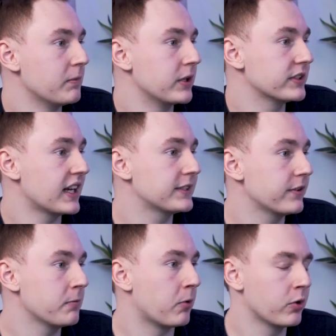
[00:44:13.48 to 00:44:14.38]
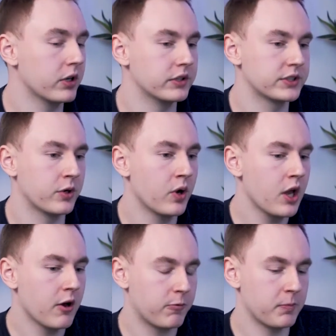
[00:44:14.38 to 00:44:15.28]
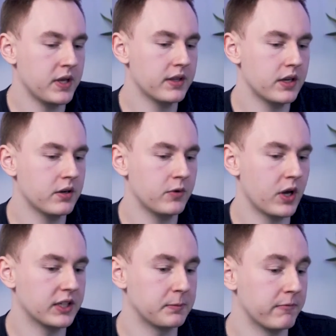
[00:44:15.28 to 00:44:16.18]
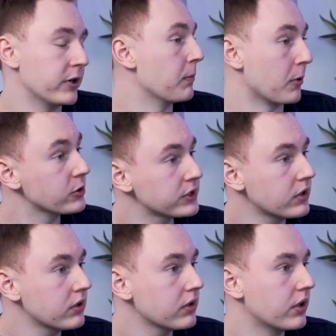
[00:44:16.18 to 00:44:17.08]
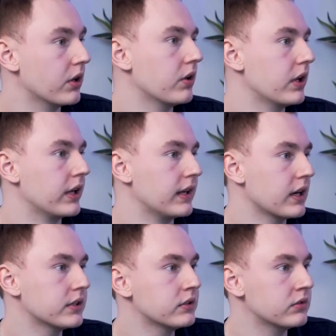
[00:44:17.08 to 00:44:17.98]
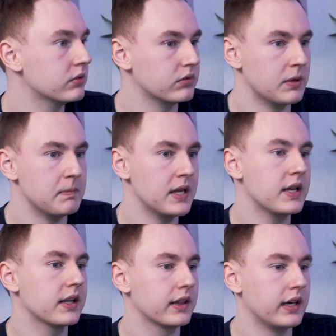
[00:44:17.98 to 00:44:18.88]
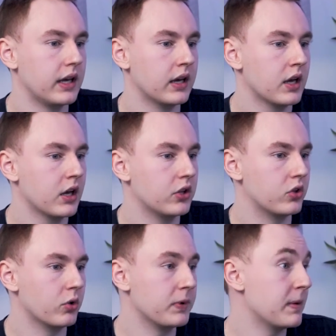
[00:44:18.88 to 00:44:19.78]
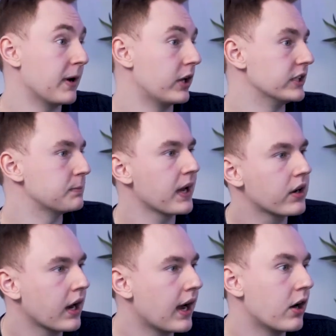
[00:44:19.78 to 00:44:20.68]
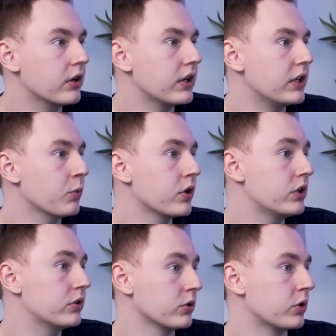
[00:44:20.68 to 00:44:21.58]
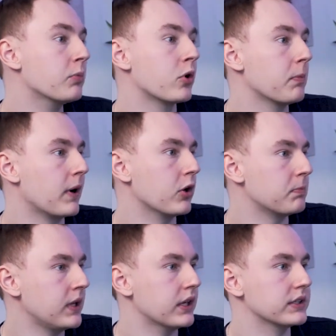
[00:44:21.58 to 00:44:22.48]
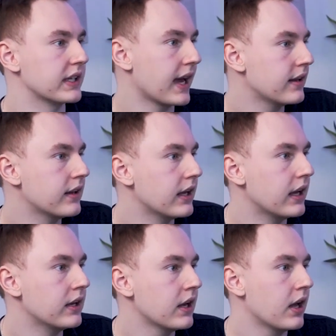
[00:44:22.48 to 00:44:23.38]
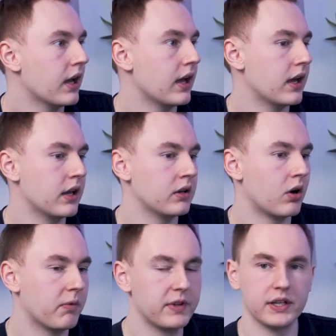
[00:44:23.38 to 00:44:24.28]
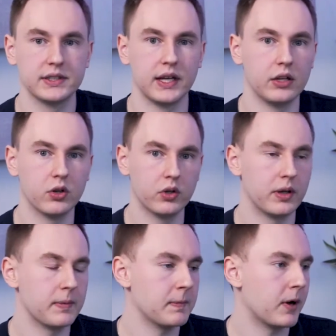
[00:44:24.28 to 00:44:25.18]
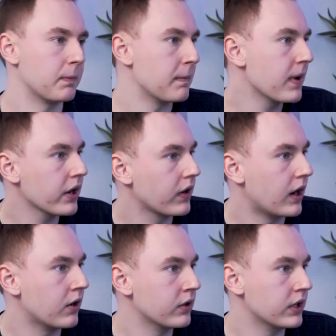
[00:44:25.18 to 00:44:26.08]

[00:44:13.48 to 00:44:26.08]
Because that's very important. So for me, the interview has been very personal. You know, like Jan immediately told me about his background and he wanted to learn more about me as a candidate. And obviously I told him about my background.